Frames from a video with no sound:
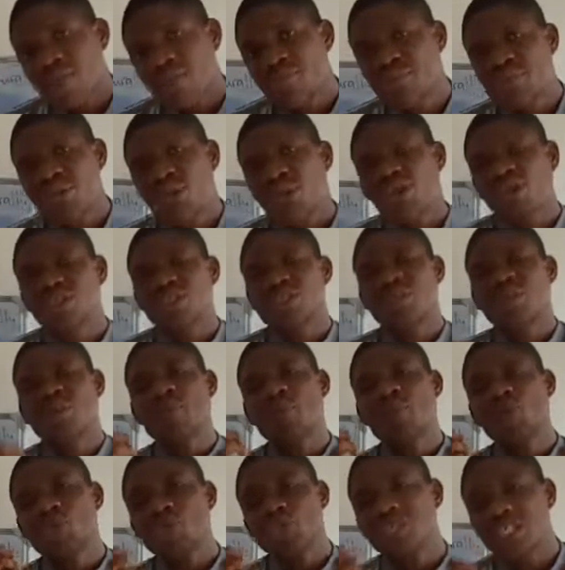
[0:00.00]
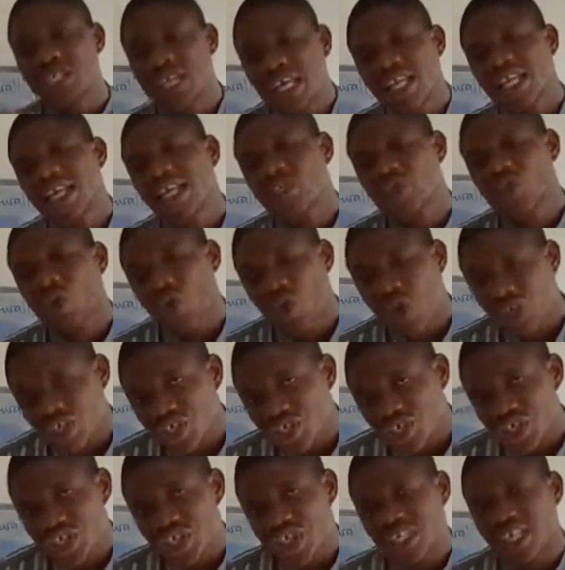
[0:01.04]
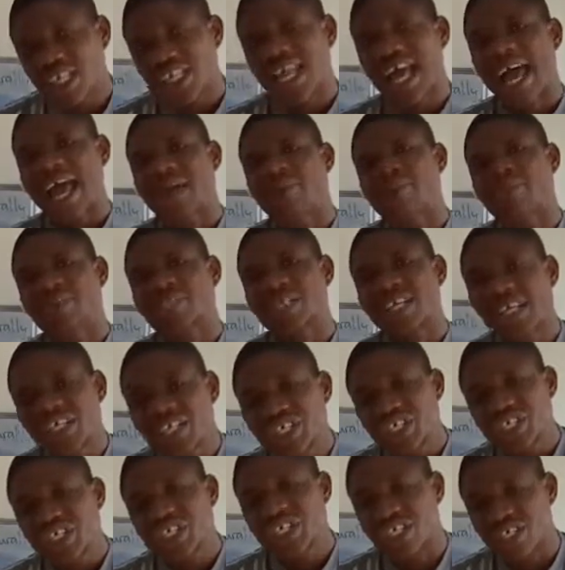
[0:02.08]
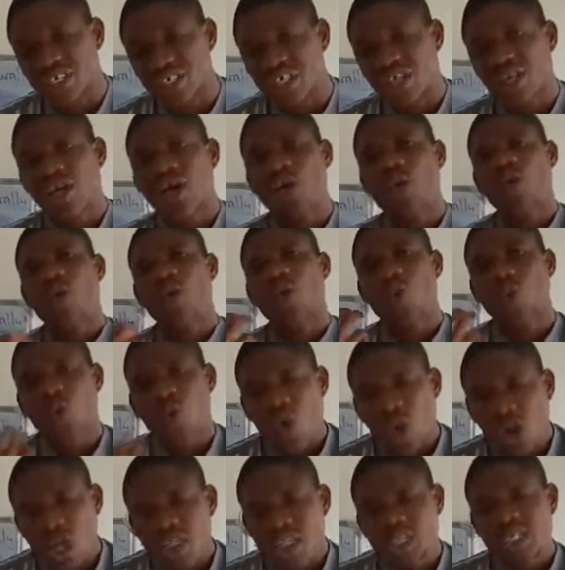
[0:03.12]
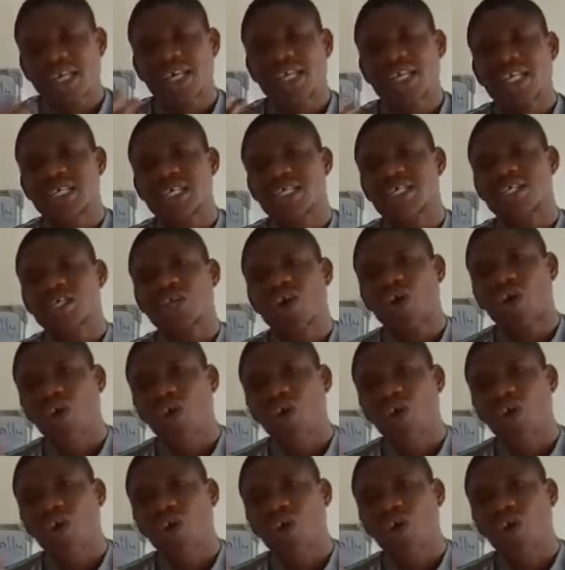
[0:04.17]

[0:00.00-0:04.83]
Because the most salient question in hypertension is, what is the